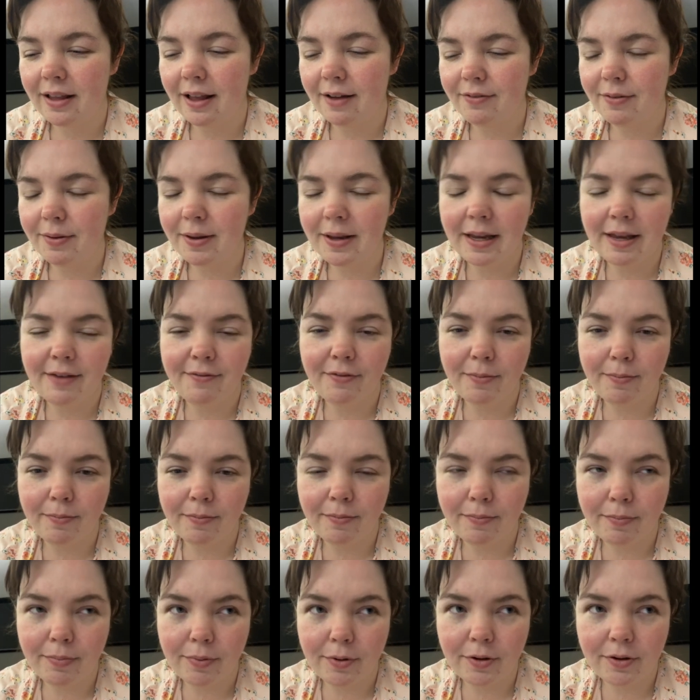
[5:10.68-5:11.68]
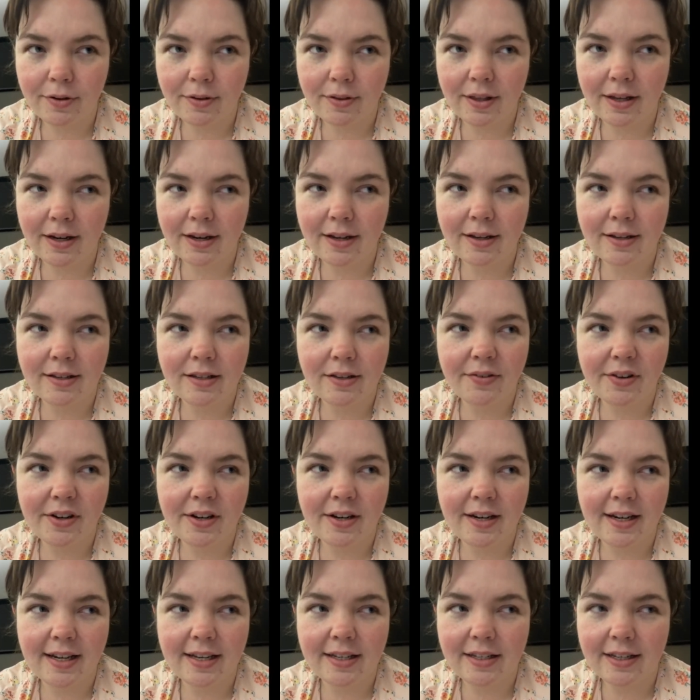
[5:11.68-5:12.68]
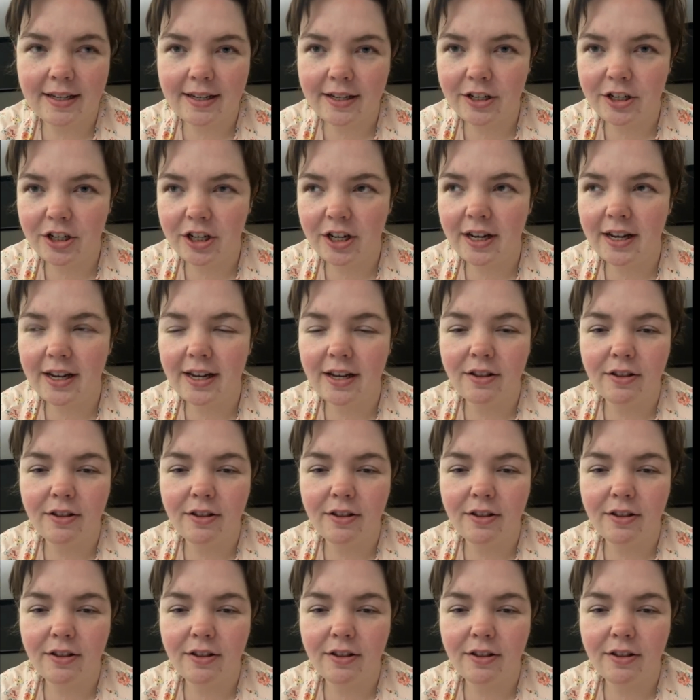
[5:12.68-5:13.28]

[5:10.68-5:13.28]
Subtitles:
been given blood thinners, I've had an ECG,